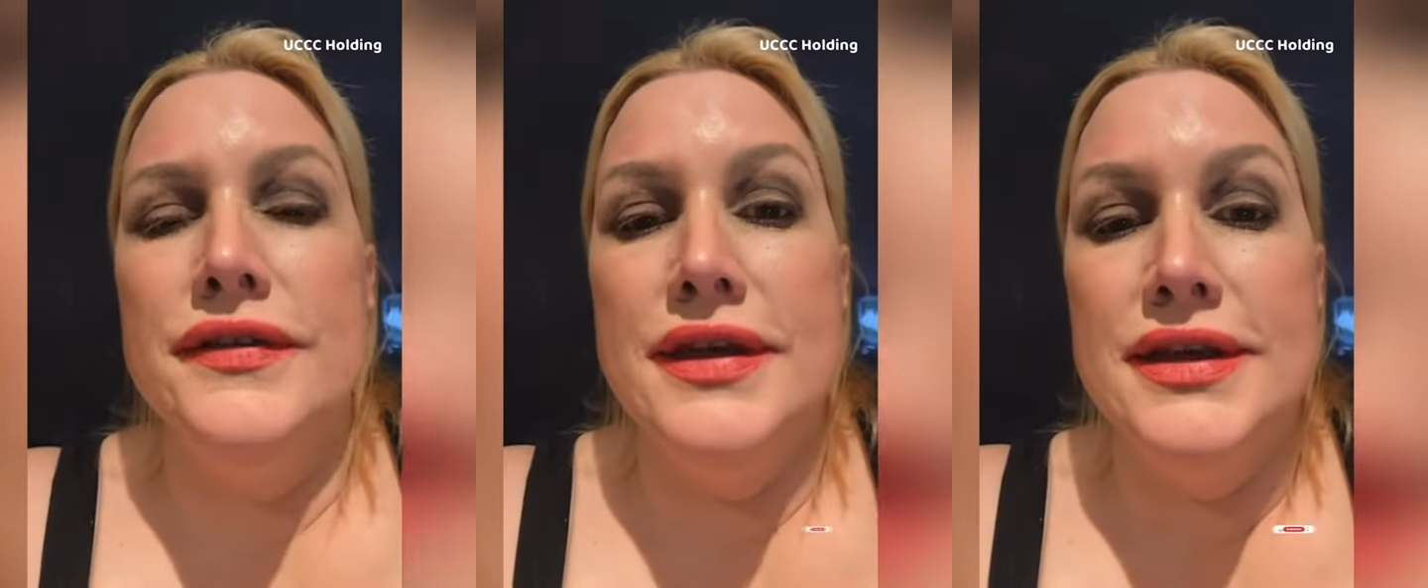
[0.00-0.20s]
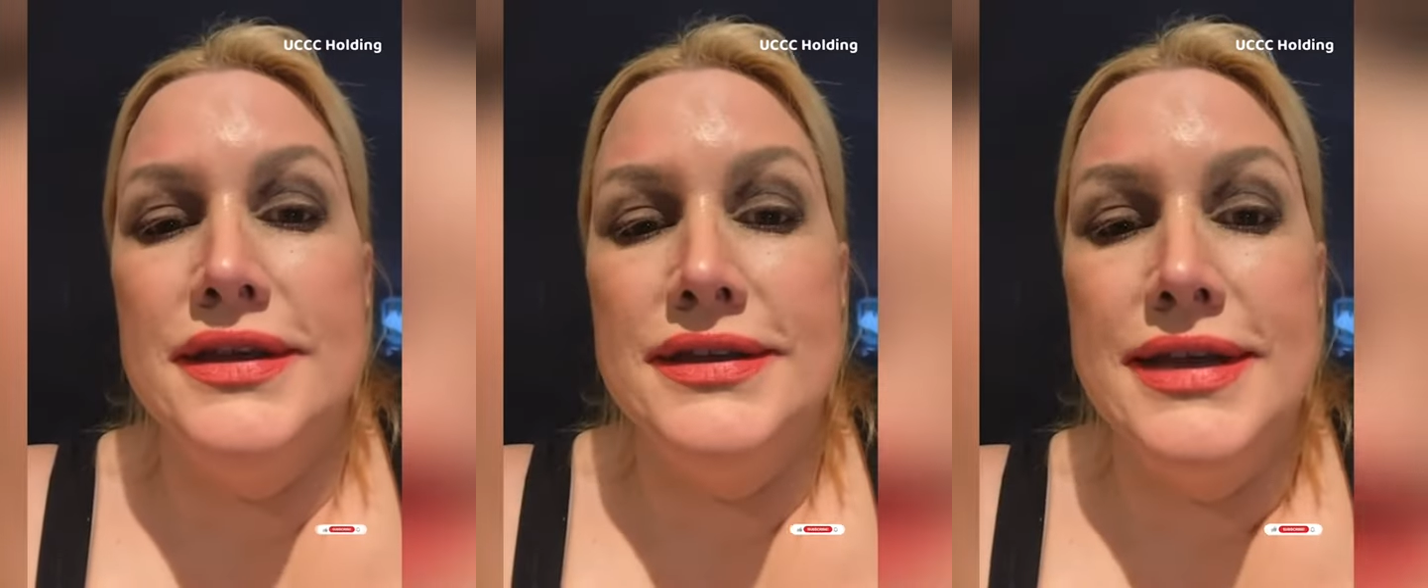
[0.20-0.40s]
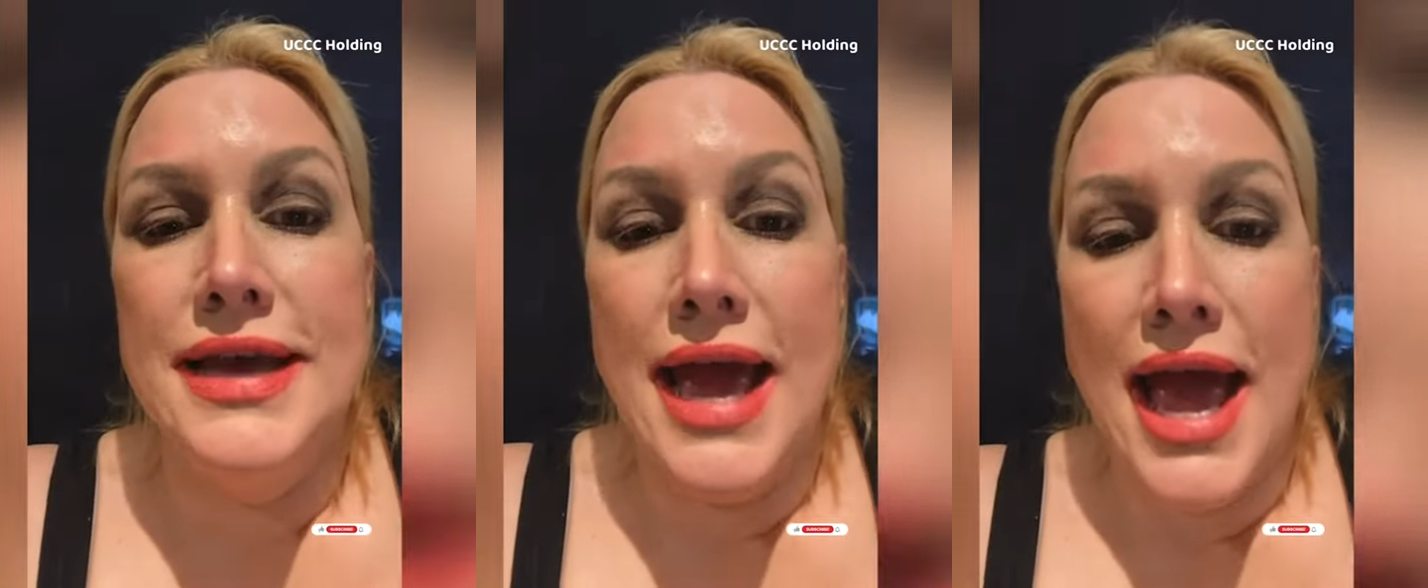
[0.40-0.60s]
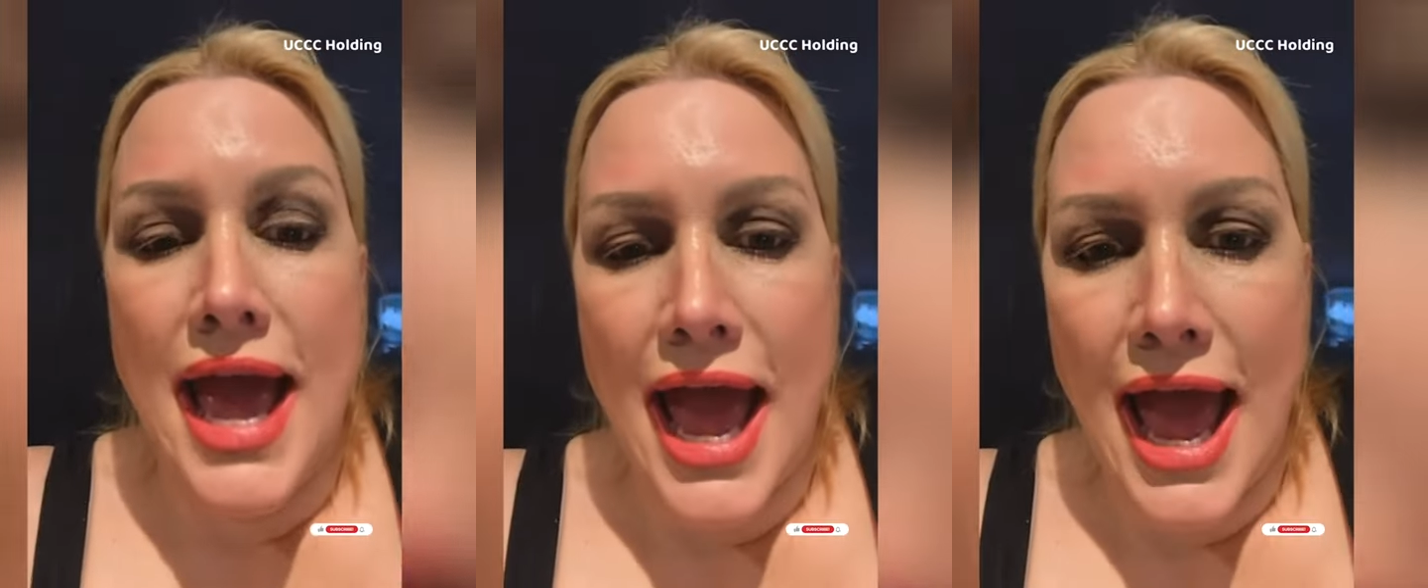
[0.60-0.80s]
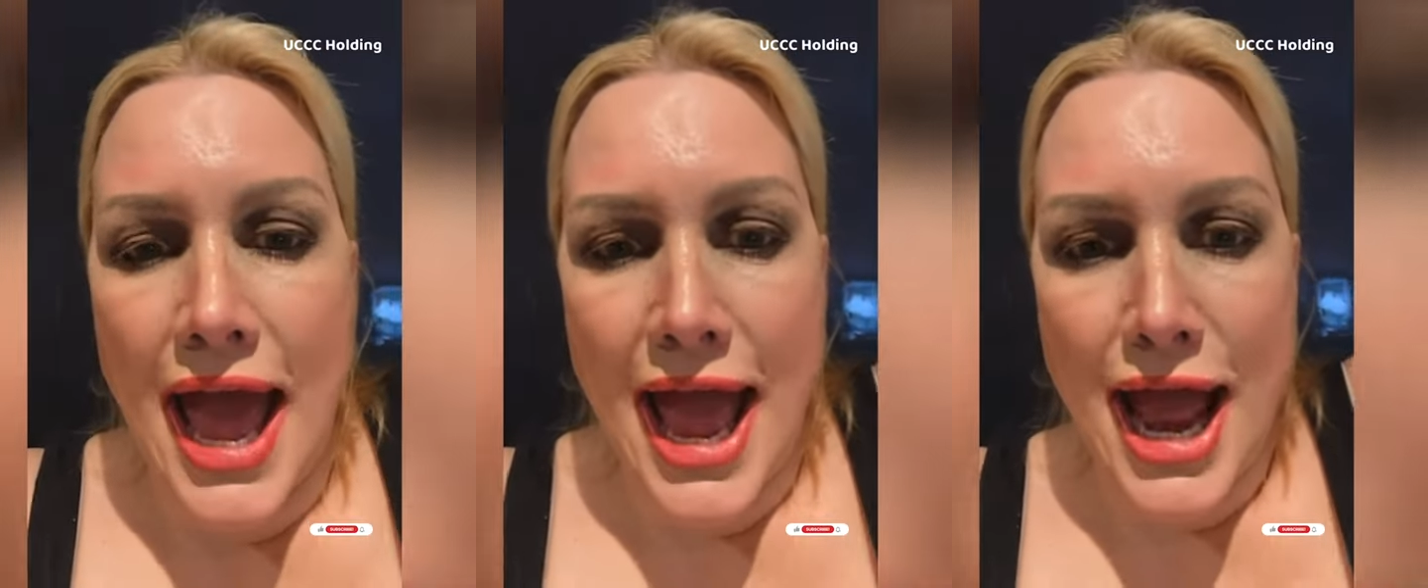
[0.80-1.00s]
this,
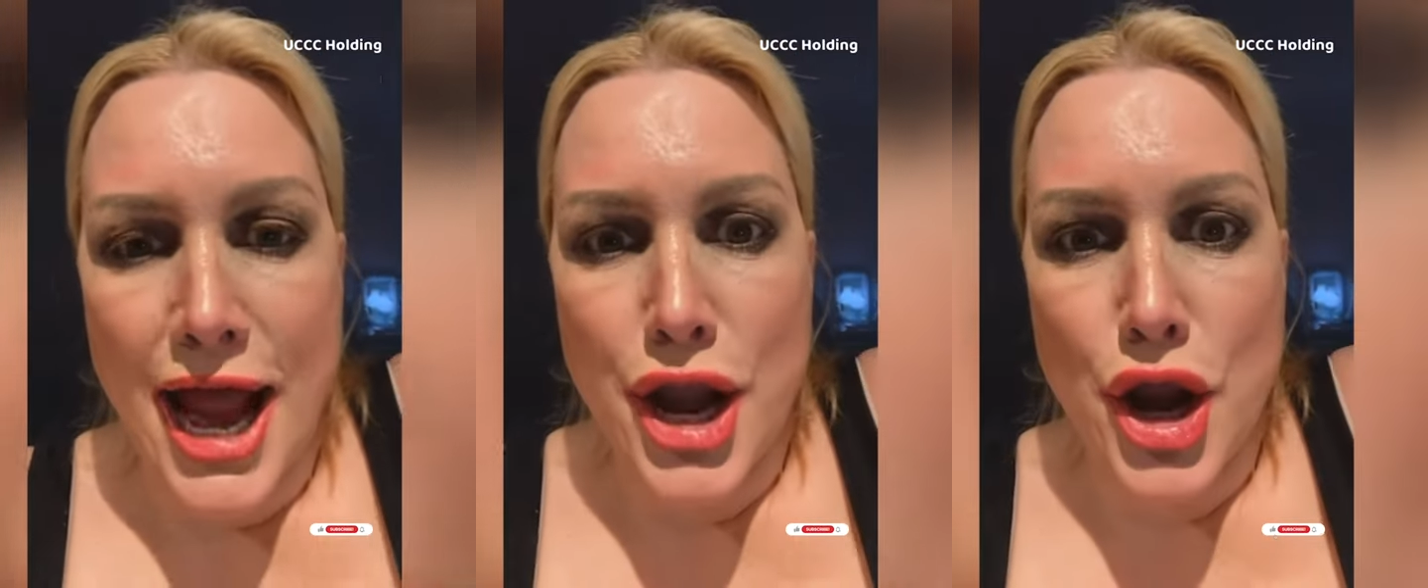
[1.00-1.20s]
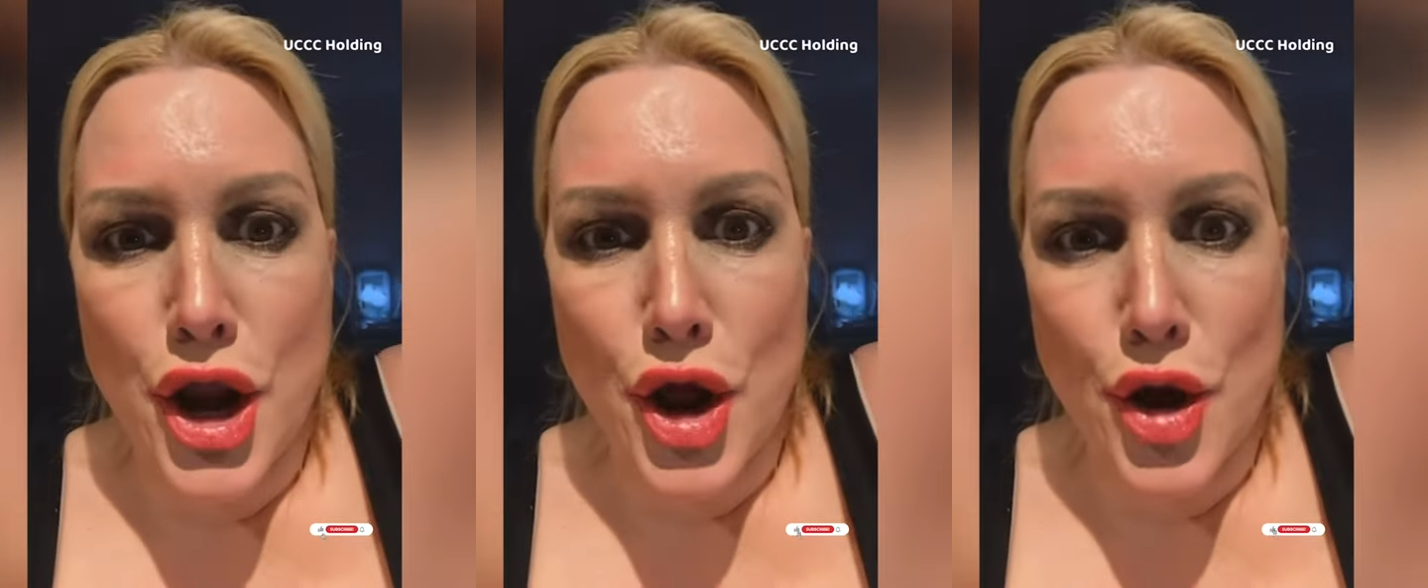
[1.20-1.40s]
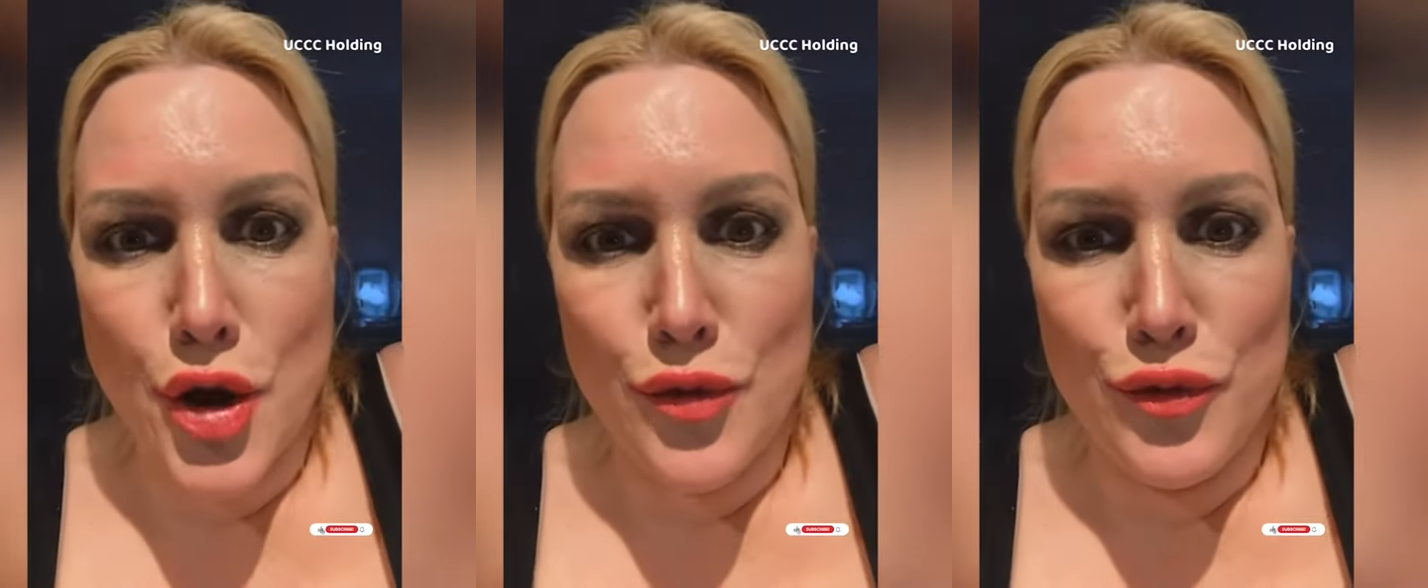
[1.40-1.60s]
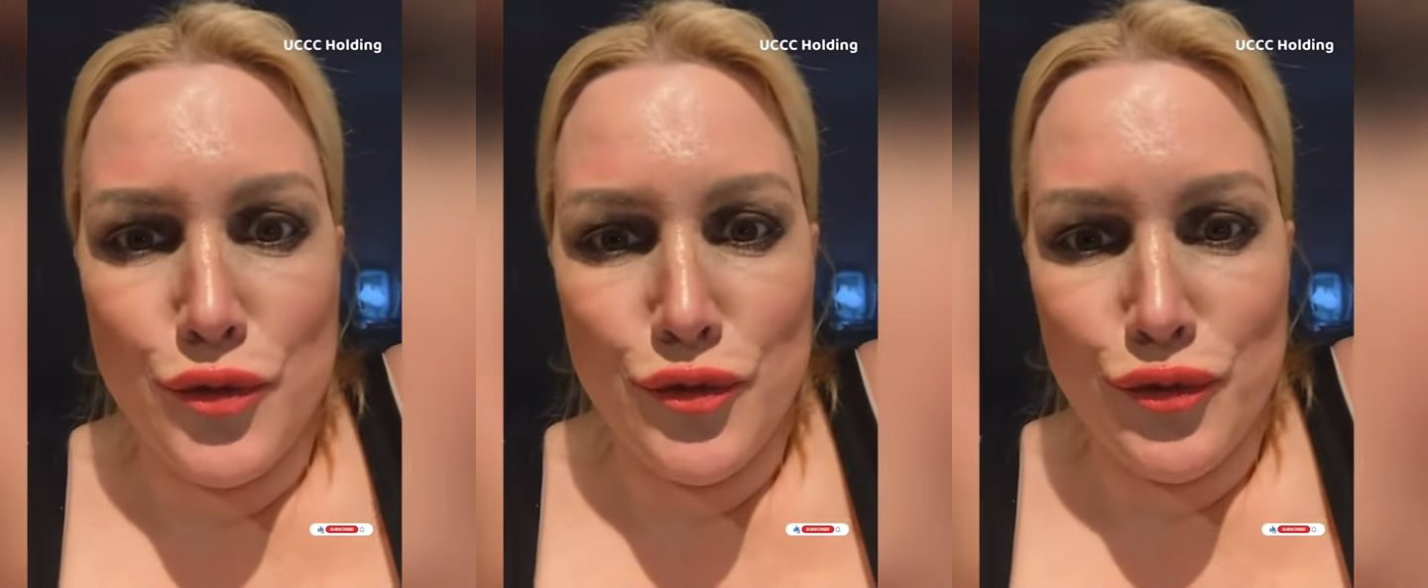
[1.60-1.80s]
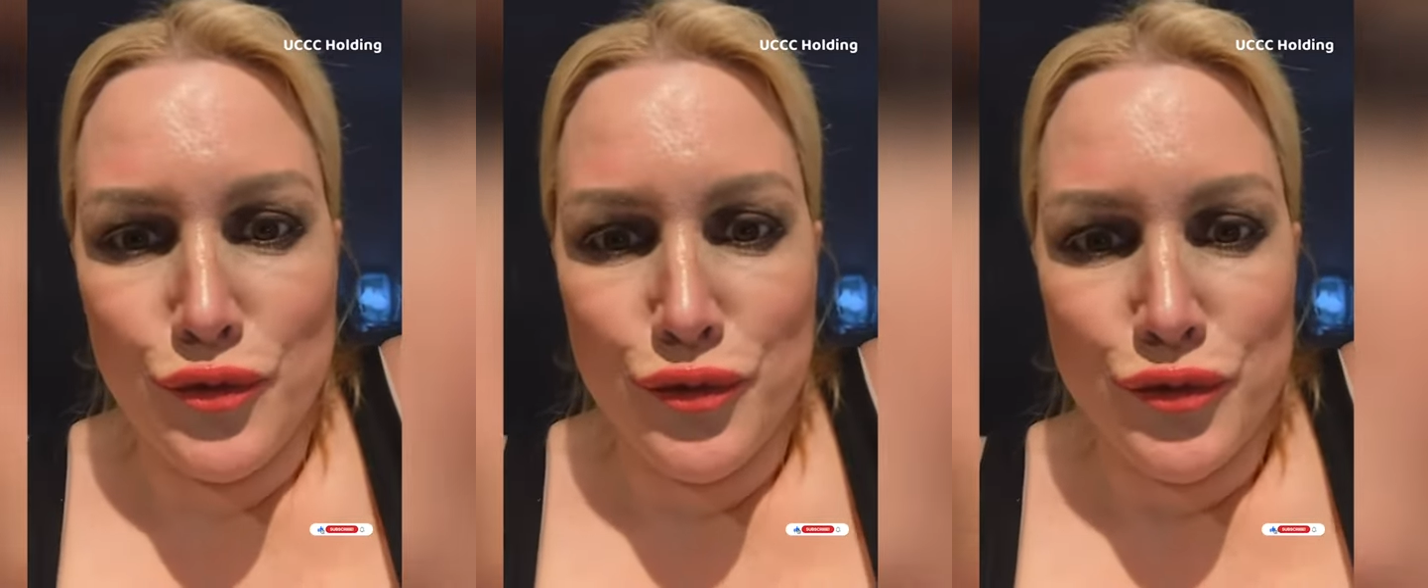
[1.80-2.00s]
and